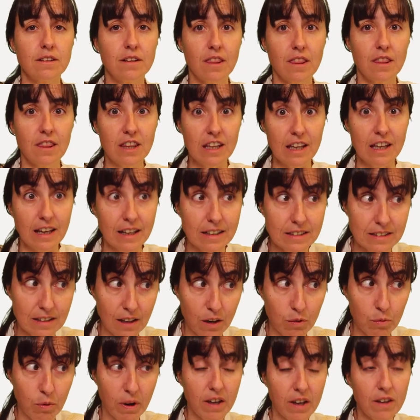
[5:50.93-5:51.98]
the
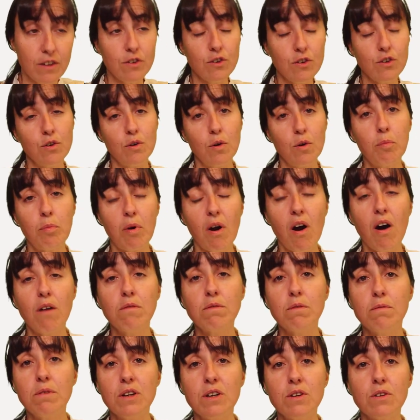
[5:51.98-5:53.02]
Excel way, you're
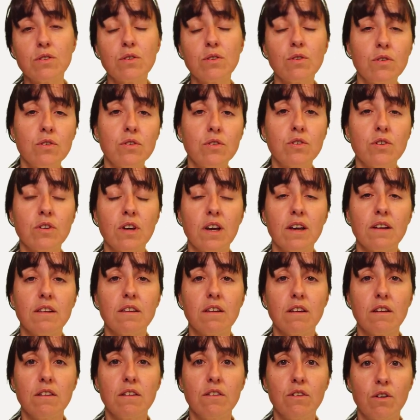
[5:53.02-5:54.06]
probably not going to
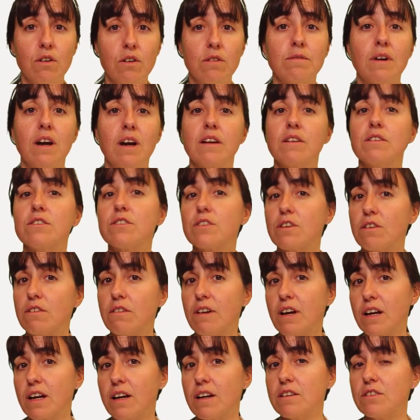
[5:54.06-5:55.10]
get your values
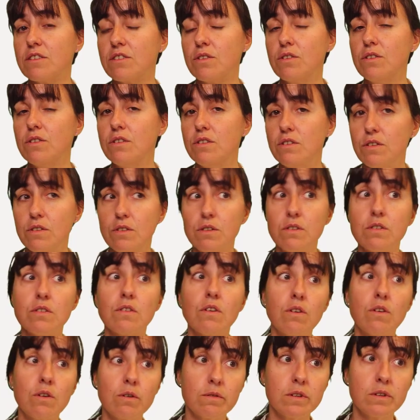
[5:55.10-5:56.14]
correctly. So use
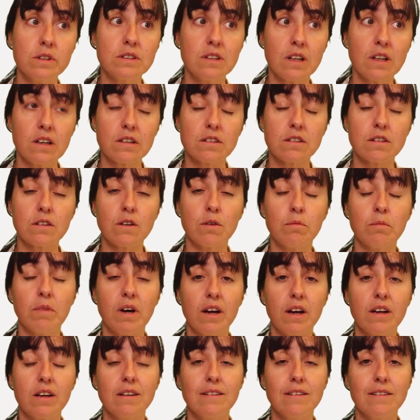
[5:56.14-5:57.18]
always text
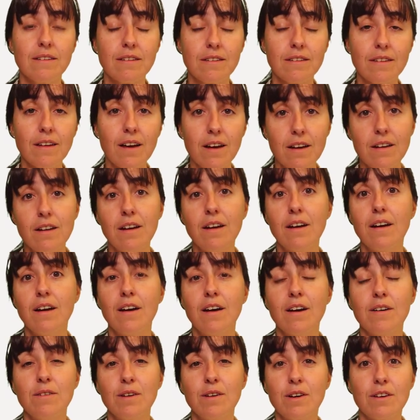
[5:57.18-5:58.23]
combine instead,
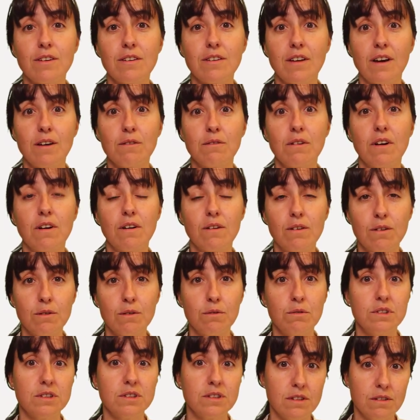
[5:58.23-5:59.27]
because that will
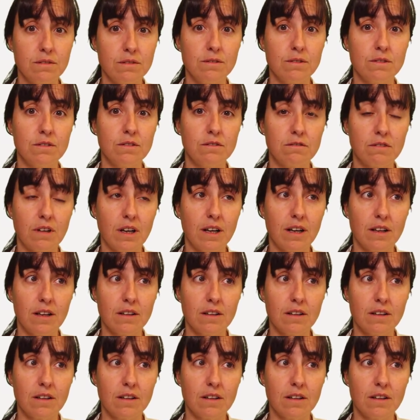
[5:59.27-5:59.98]
always give you the right